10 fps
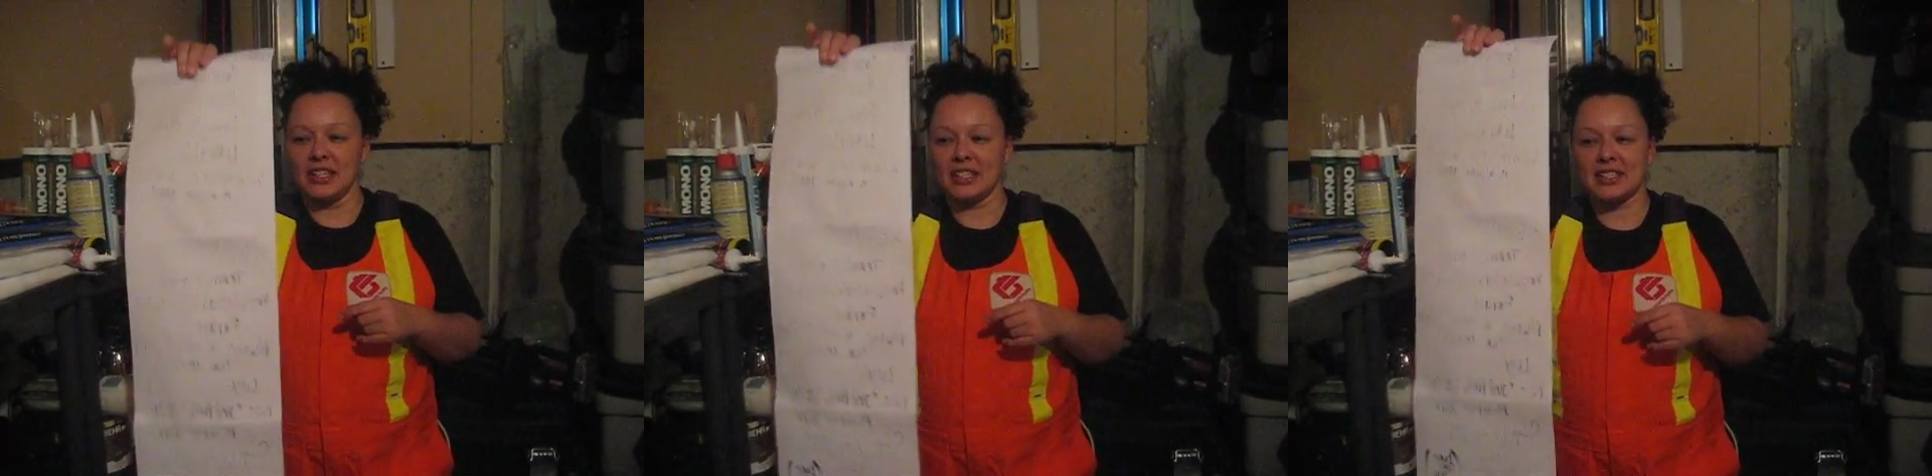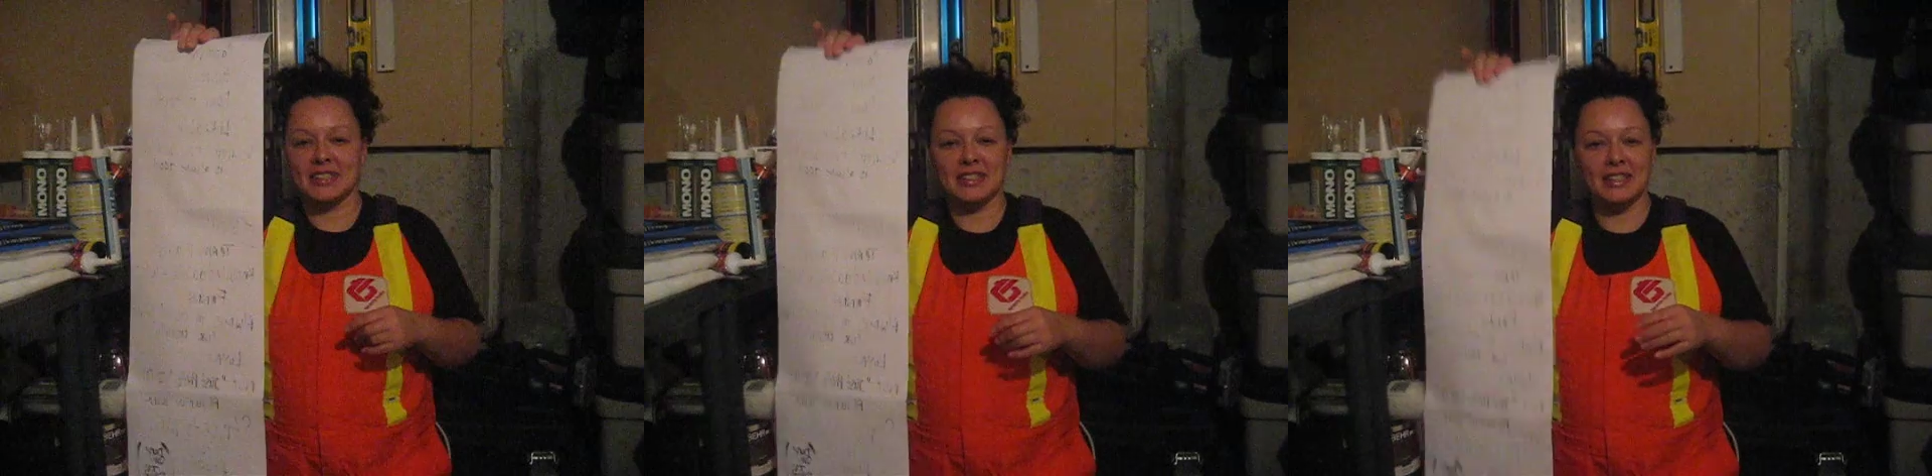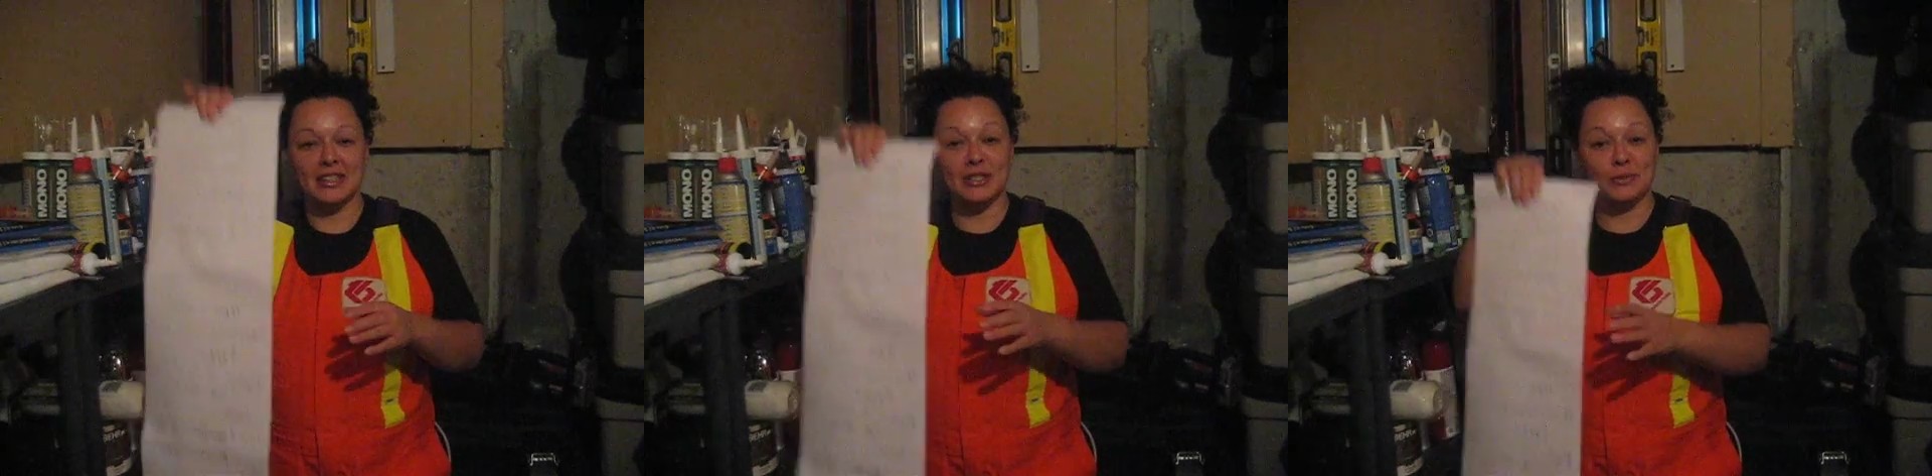list
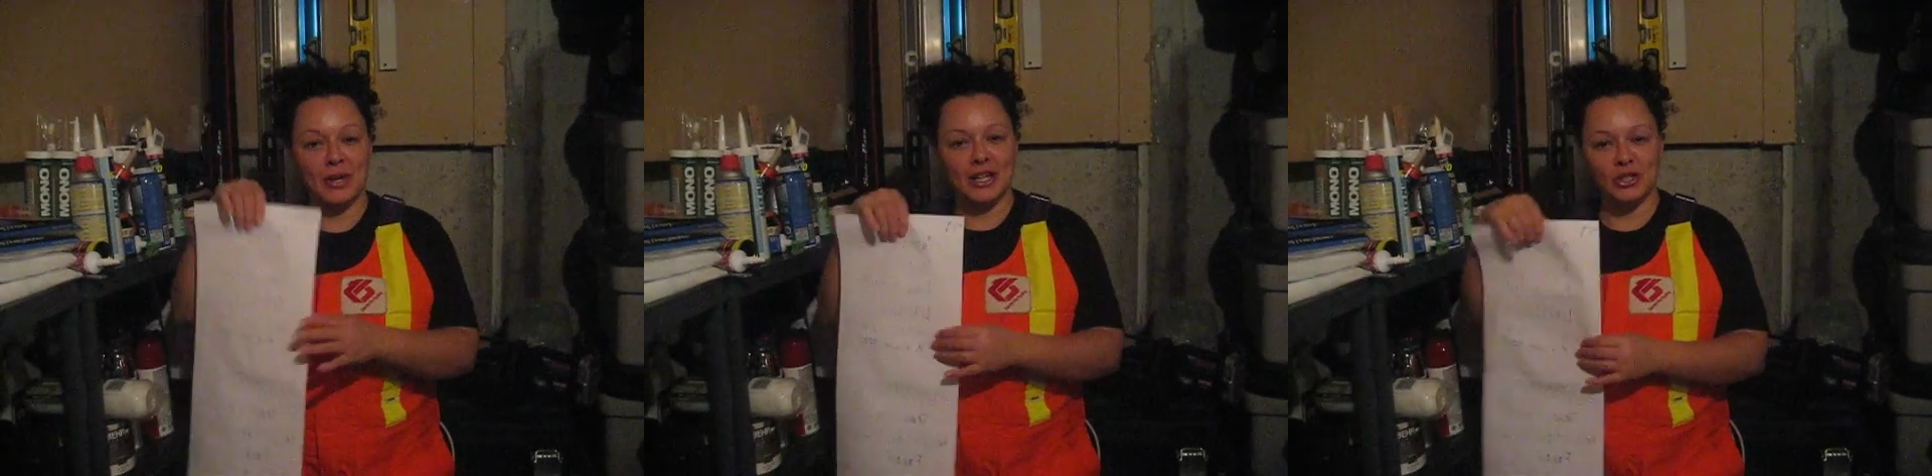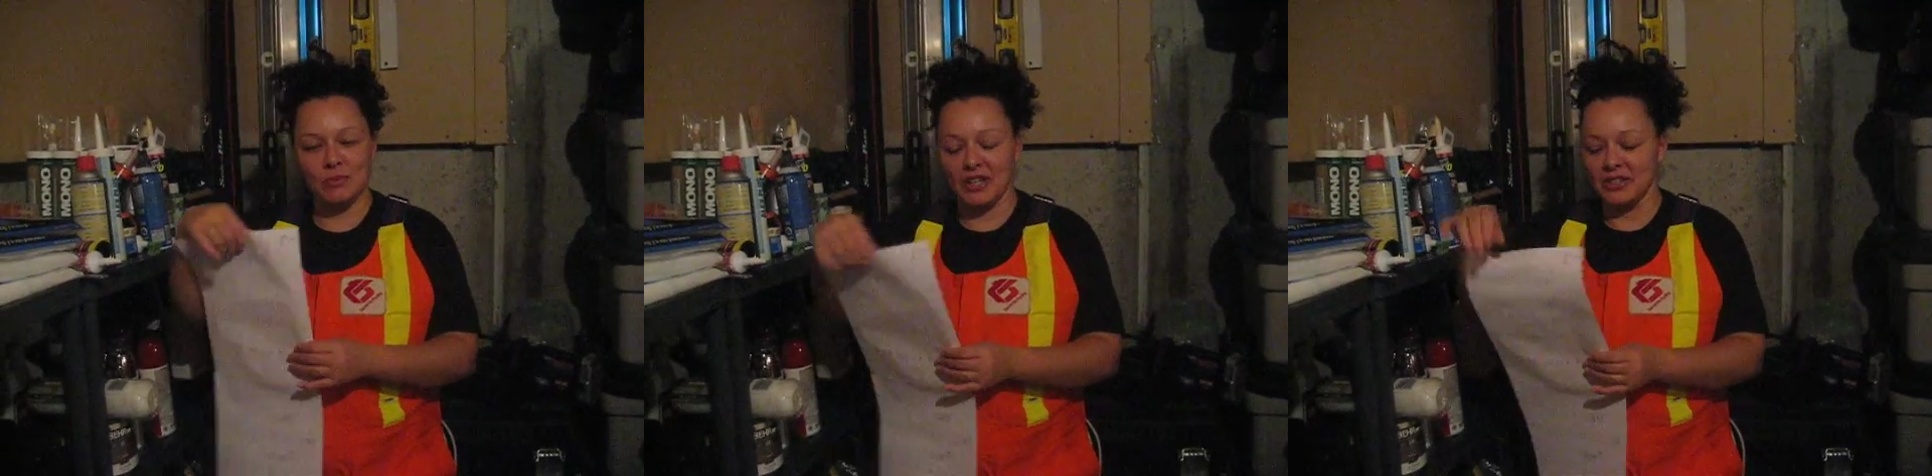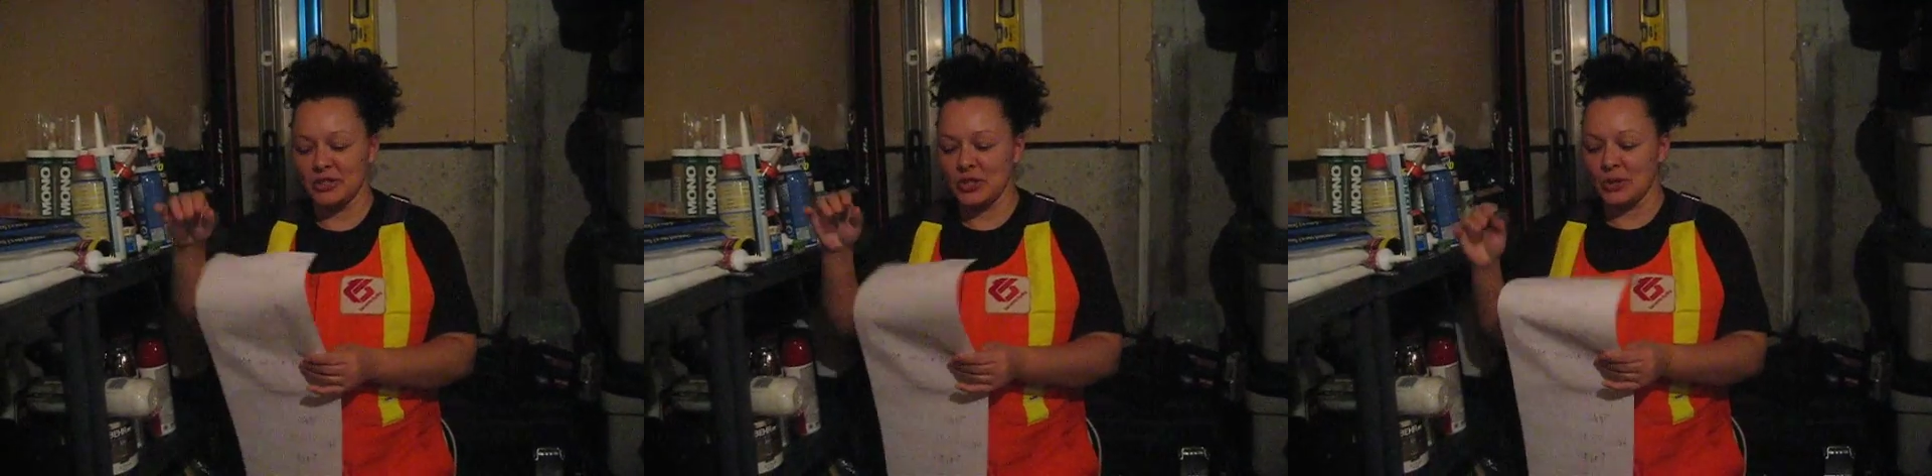as to why I should be on
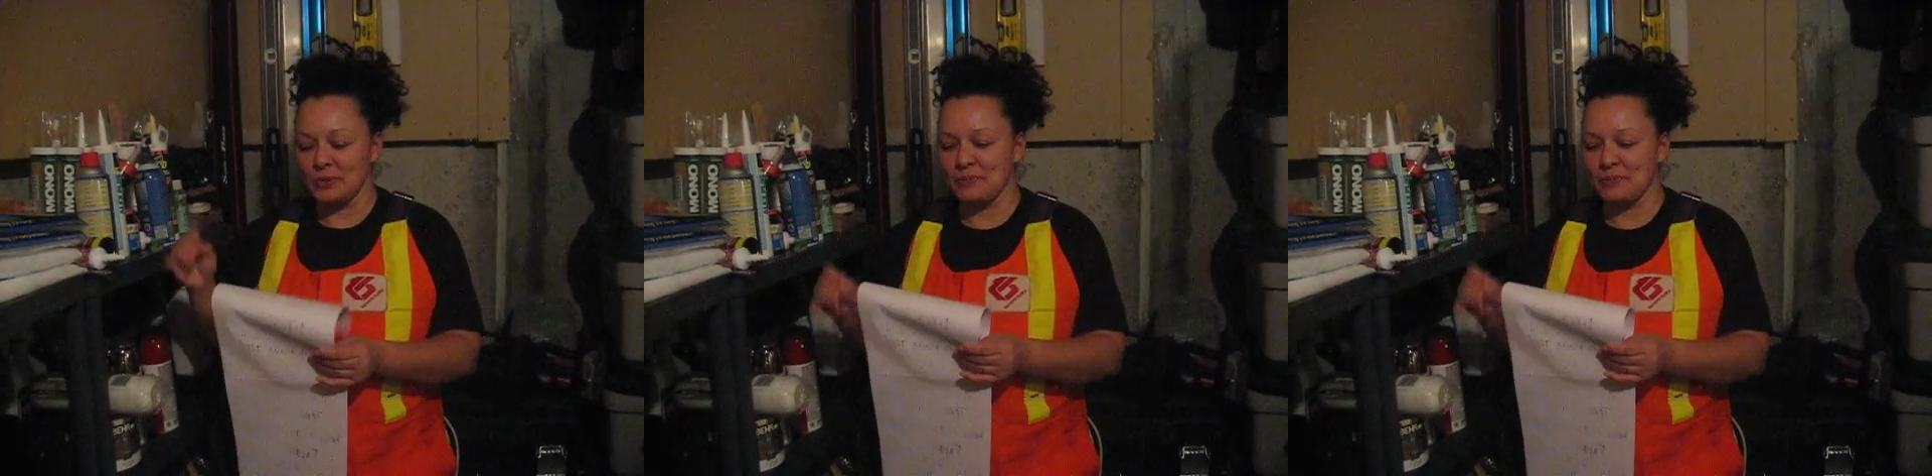the show.